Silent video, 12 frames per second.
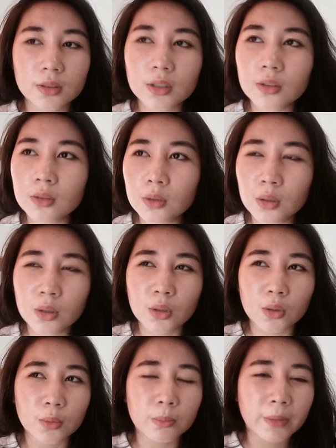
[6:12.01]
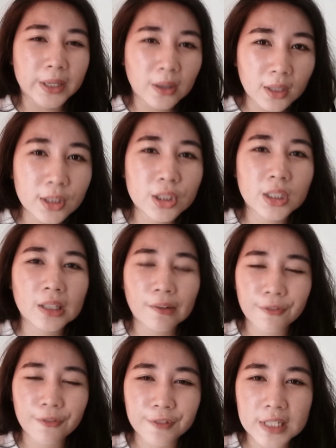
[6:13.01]
So
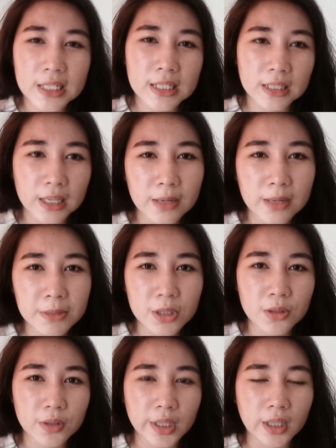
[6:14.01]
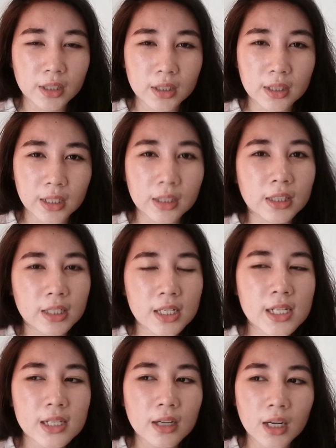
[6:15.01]
biology, physics, and chemistry, like
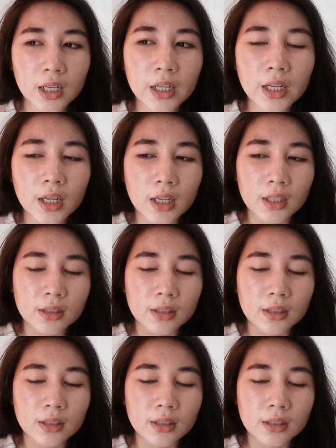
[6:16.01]
these are